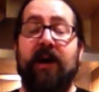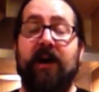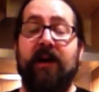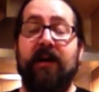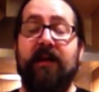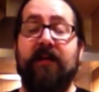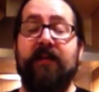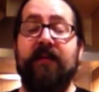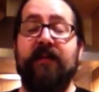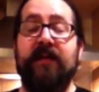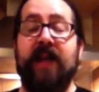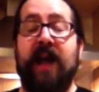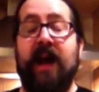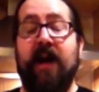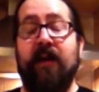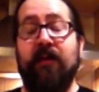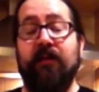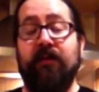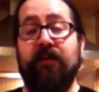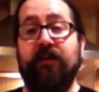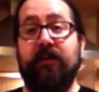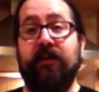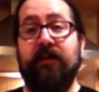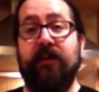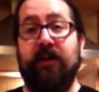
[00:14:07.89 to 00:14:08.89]
I'm
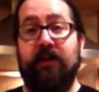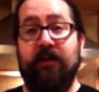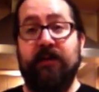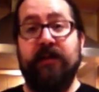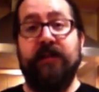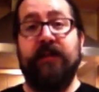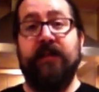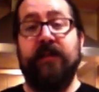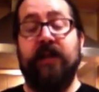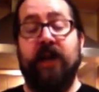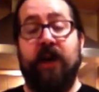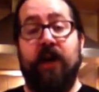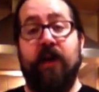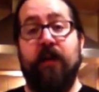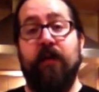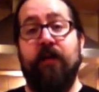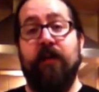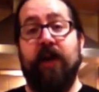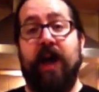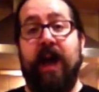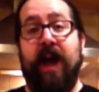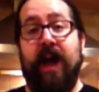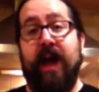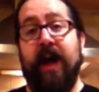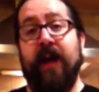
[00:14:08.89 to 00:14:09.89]
now
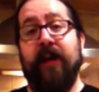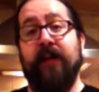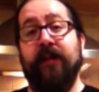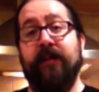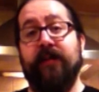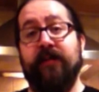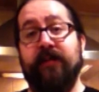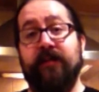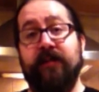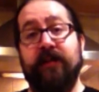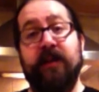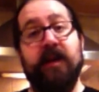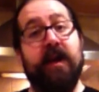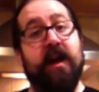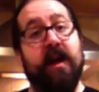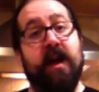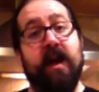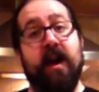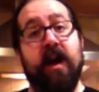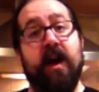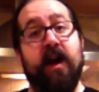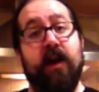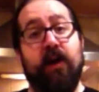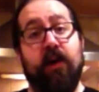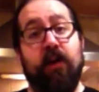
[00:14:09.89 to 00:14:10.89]
going to go
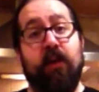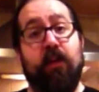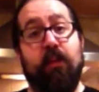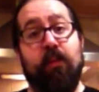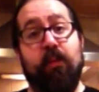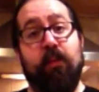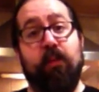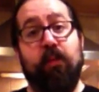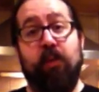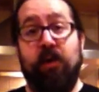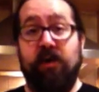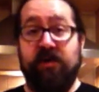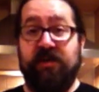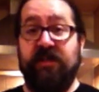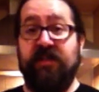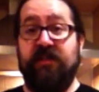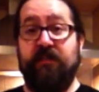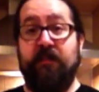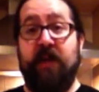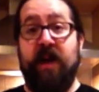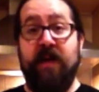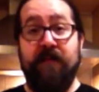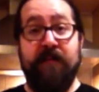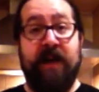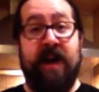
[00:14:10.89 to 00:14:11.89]
and
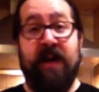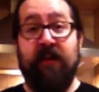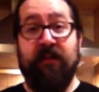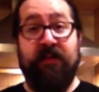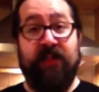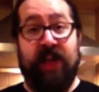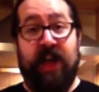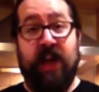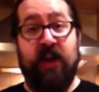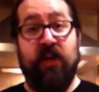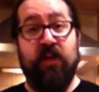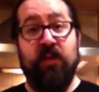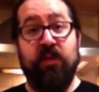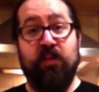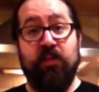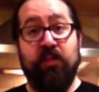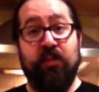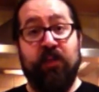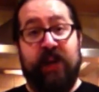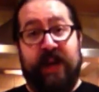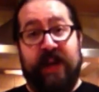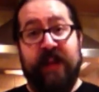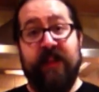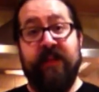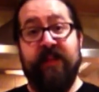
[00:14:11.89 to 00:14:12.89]
wash my
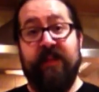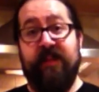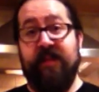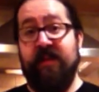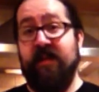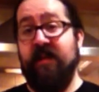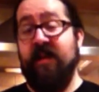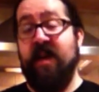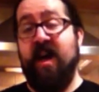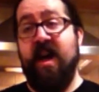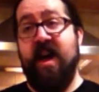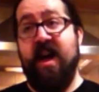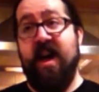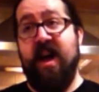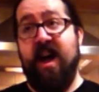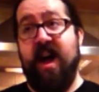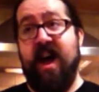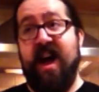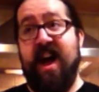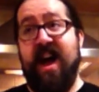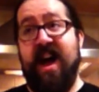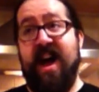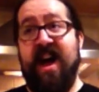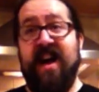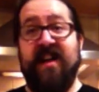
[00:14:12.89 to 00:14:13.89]
mouth out
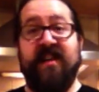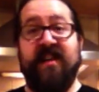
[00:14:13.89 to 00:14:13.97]
with